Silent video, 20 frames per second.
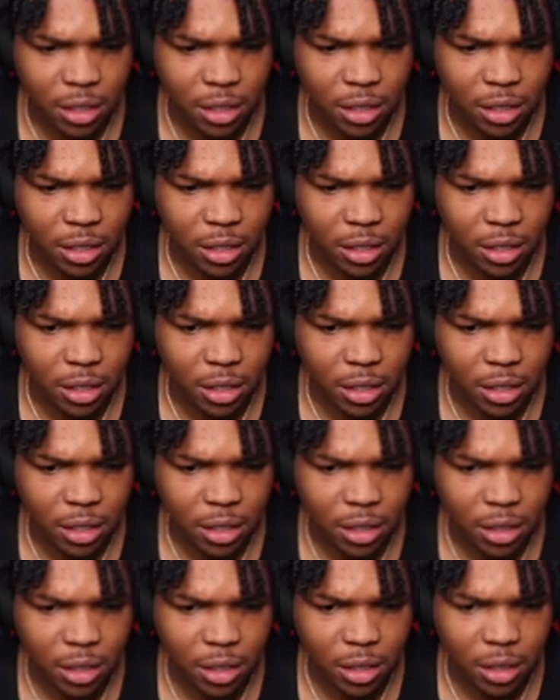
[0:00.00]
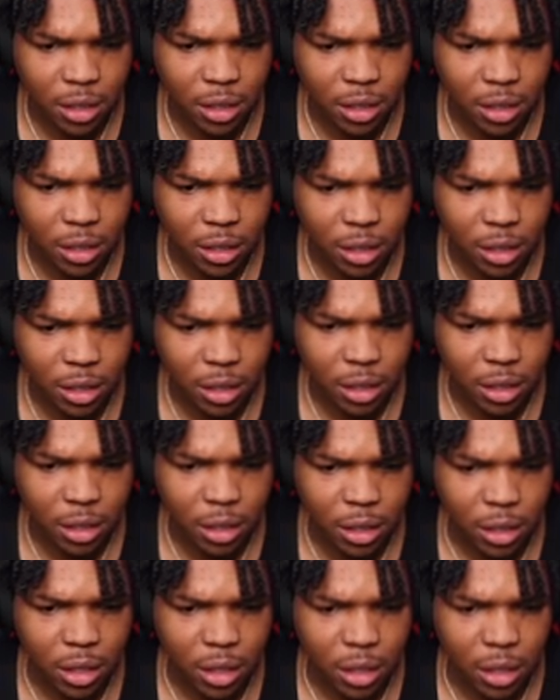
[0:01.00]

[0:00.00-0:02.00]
Nobody speaks.